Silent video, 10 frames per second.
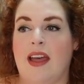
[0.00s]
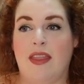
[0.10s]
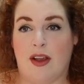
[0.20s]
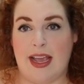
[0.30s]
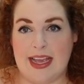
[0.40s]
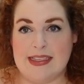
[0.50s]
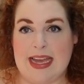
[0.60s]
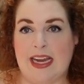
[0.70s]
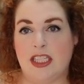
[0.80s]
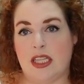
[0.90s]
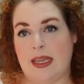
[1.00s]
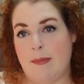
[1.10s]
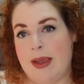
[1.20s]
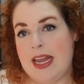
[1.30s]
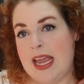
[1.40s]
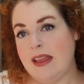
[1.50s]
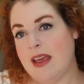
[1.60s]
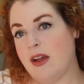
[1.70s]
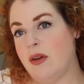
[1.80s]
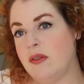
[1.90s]
There is actually beading
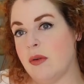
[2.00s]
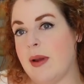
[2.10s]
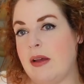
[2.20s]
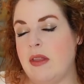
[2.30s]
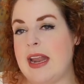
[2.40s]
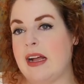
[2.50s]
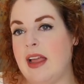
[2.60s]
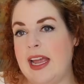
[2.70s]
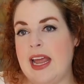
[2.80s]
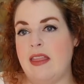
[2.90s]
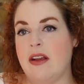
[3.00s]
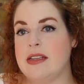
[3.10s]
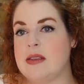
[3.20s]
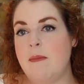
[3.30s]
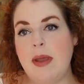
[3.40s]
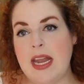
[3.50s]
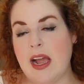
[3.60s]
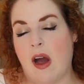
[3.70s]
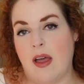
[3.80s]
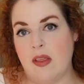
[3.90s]
that goes around the neckline, and there is some
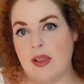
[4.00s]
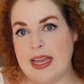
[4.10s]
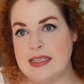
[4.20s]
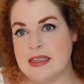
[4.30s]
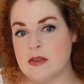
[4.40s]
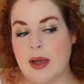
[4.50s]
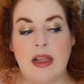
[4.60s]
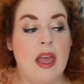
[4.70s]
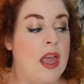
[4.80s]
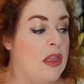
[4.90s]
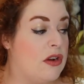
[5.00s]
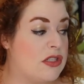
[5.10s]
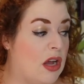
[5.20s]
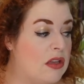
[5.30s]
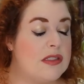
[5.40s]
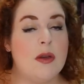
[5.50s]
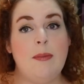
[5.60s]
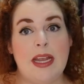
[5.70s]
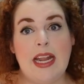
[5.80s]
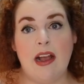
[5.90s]
beading on the lace as well. There's also
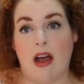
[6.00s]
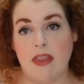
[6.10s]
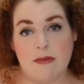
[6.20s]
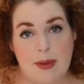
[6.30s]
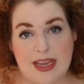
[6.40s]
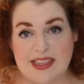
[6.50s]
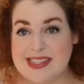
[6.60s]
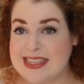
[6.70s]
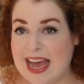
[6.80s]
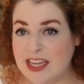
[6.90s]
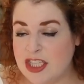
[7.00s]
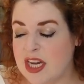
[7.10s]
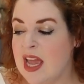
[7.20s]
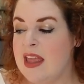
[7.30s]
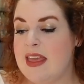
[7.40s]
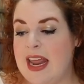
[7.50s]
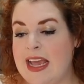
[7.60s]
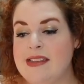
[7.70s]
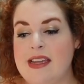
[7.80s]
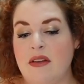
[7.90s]
beading on the pink sash that
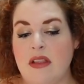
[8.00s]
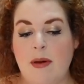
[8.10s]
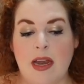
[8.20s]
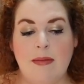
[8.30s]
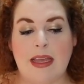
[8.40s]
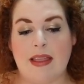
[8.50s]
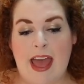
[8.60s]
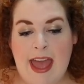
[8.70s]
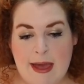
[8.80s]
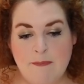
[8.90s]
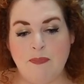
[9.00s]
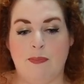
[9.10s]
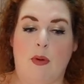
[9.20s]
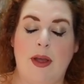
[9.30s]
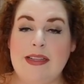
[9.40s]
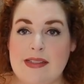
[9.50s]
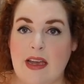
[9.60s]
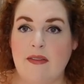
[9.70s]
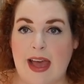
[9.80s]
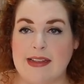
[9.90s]
hangs down at the bottom, like the hem points
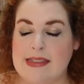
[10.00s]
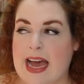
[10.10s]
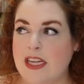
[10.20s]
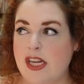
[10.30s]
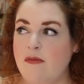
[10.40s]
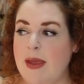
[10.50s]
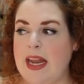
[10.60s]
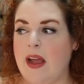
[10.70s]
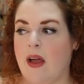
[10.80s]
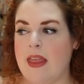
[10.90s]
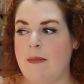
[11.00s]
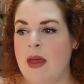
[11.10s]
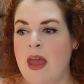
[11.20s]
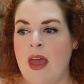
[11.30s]
of that sash have beading on them.